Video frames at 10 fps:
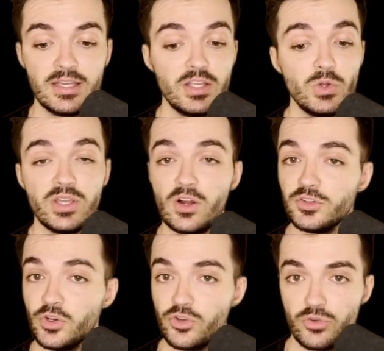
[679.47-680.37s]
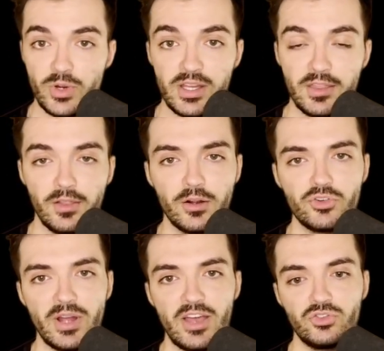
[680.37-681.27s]
You can also shrink the
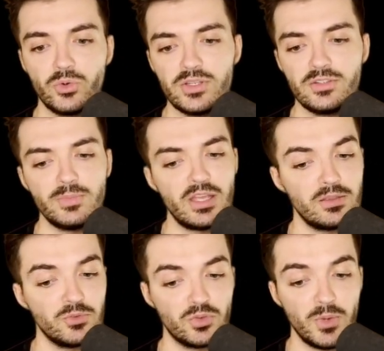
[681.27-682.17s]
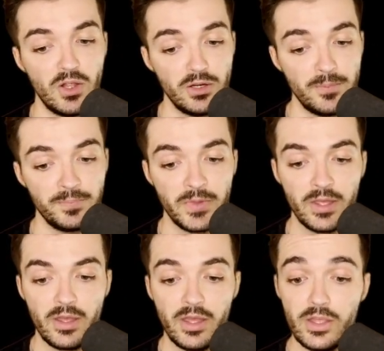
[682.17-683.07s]
larger asteroids, make them smaller.
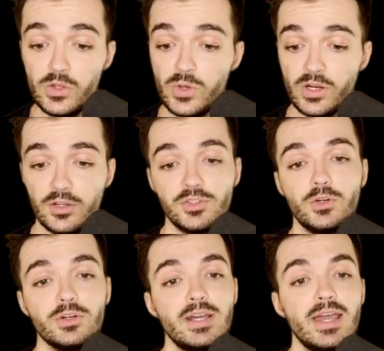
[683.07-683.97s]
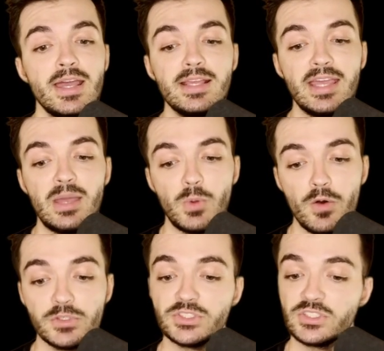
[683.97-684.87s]
You can also create a game
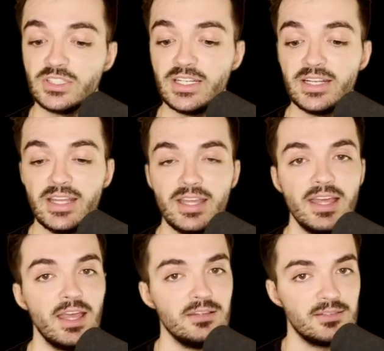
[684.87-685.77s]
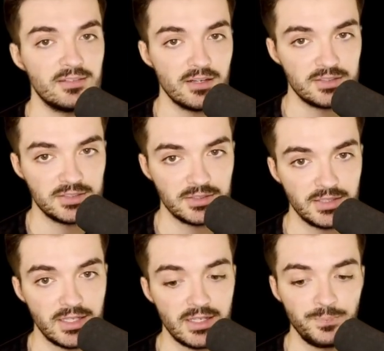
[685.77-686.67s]
over screen, a start
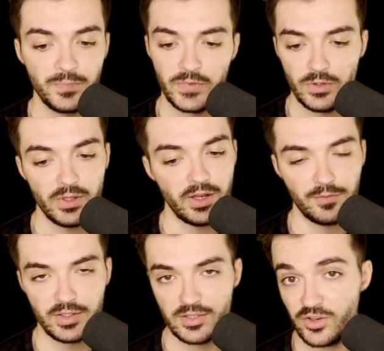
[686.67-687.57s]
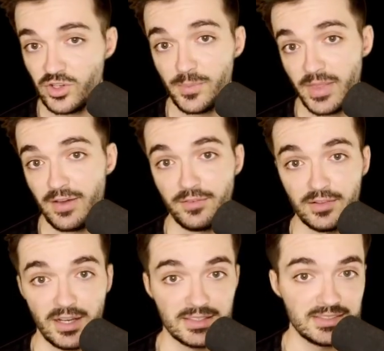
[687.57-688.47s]
screen. You can definitely touch up that
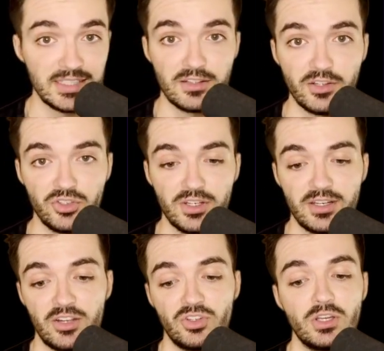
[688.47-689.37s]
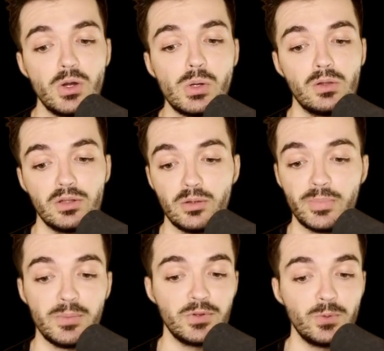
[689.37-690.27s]
velocity collision detection code a little
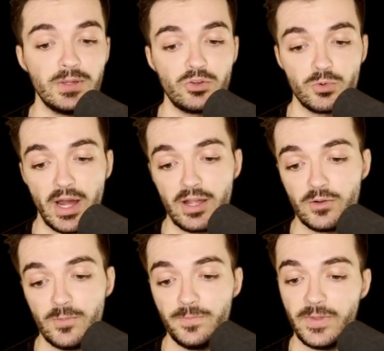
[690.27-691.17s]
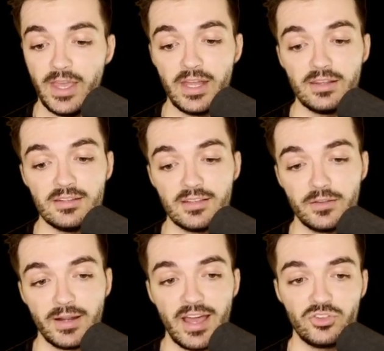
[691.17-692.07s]
bit between the triangle and these
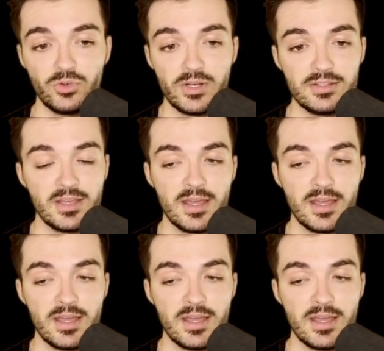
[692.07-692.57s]
other asteroids.